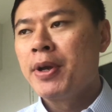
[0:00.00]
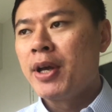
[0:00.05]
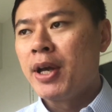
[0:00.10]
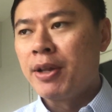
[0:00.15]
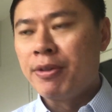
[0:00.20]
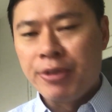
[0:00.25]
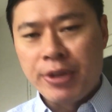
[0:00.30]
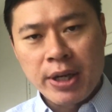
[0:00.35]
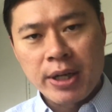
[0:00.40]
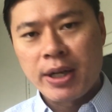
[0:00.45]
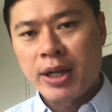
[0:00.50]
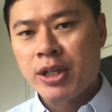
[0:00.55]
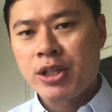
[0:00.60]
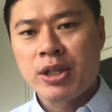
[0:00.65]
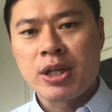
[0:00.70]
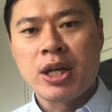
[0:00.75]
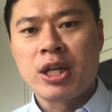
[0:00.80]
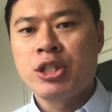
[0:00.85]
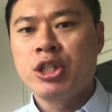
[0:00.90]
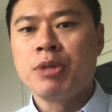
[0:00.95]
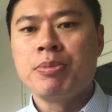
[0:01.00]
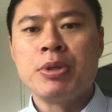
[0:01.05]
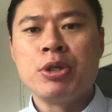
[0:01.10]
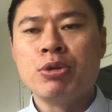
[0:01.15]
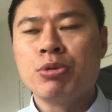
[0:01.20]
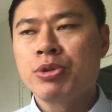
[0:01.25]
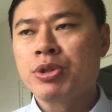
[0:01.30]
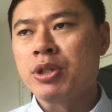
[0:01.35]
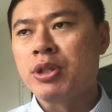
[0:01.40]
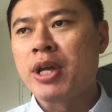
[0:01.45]
and that can actually be
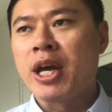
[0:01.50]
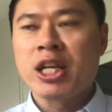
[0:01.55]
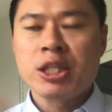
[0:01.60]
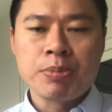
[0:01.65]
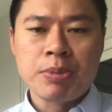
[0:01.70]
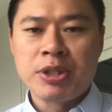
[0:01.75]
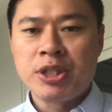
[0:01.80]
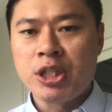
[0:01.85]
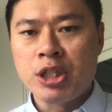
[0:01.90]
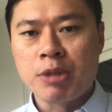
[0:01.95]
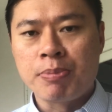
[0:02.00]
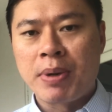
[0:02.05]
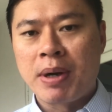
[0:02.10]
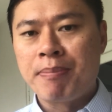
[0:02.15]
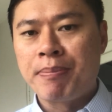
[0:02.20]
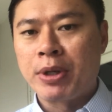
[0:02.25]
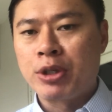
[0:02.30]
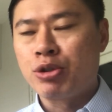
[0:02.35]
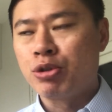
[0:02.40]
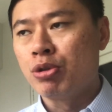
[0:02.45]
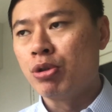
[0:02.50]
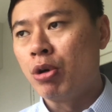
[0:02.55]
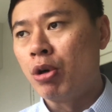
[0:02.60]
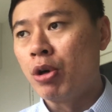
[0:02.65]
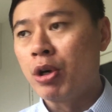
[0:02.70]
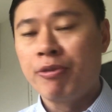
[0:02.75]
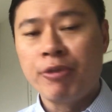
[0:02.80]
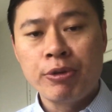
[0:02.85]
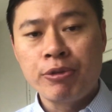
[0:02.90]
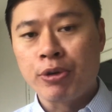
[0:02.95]
used in SPC, the pump petrol, or
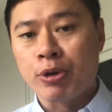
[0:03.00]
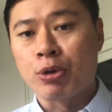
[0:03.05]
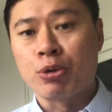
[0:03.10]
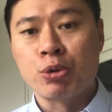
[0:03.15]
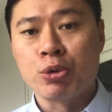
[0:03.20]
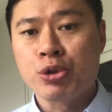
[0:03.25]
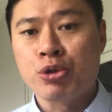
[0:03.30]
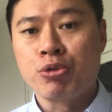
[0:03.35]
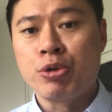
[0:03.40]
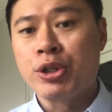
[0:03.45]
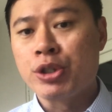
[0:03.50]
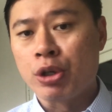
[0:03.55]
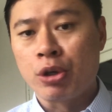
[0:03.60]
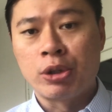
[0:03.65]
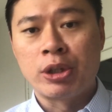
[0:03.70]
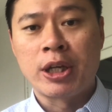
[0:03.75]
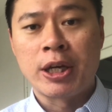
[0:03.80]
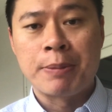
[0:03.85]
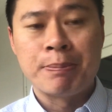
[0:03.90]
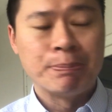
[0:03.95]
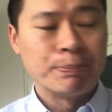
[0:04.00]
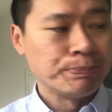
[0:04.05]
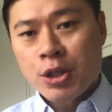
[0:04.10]
even for groceries online.